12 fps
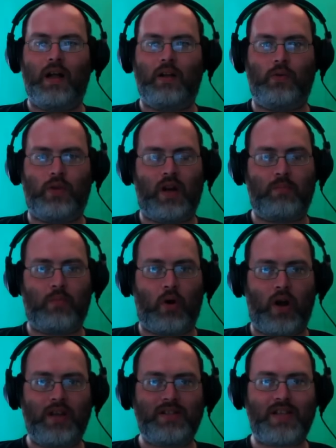Hello there,
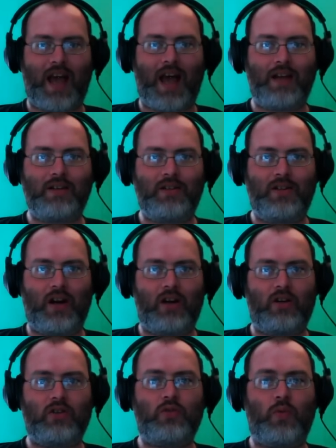boys and
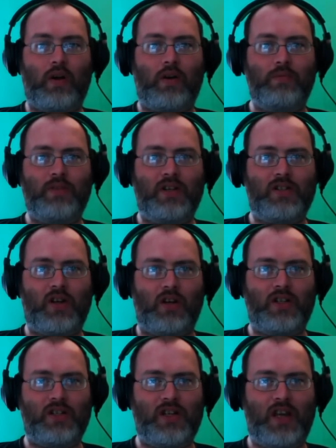girls. Welcome to
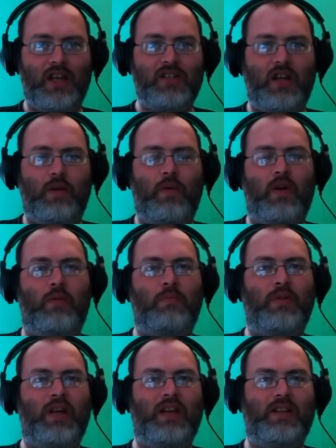Scottish Geeks. Today we're going to
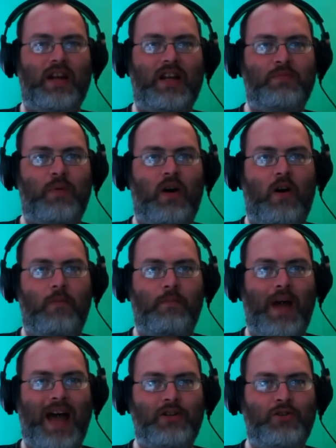be playing the next part of
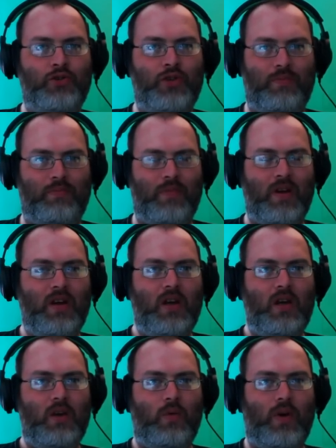Bad Dream,
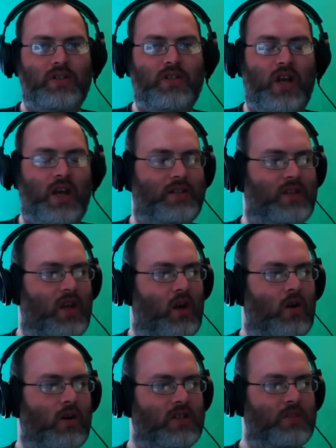which is
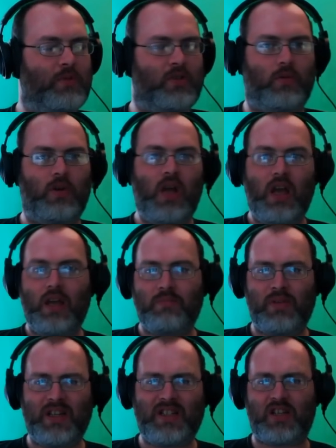Hospital.
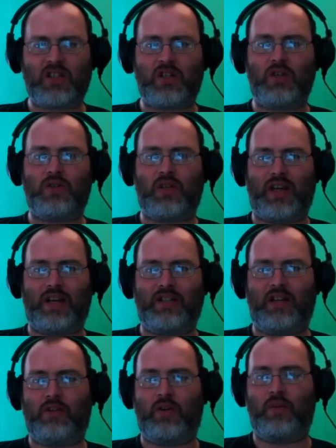Please excuse the
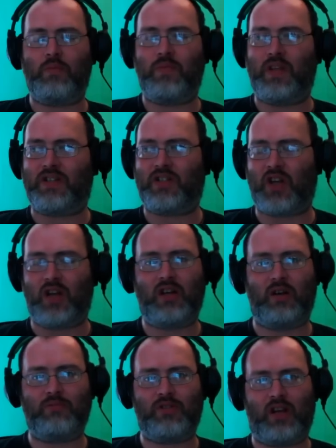lighting in the room. The sun
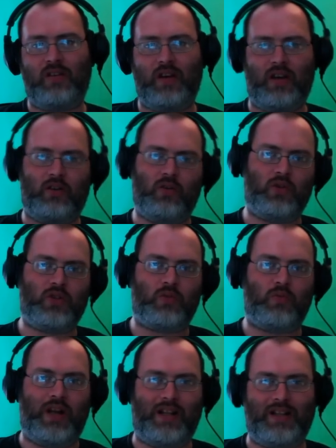comes out, it goes
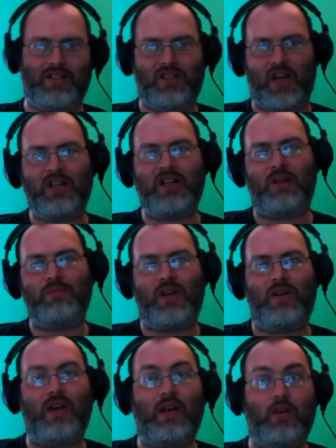away. The sun comes
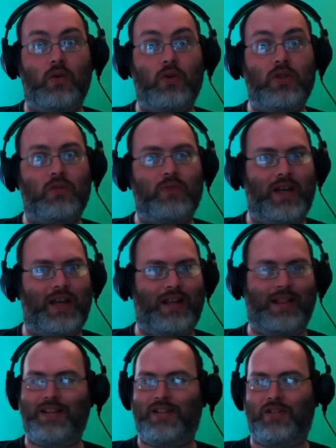out, it goes away.
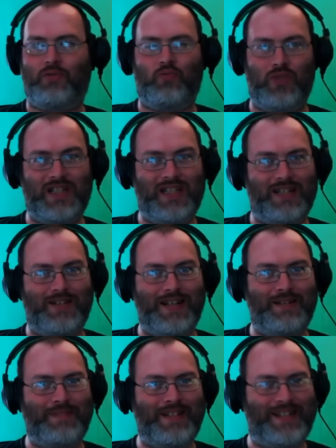This is really
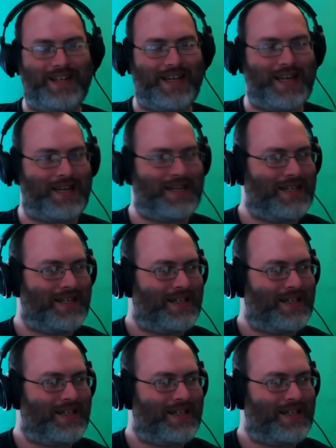annoying me today.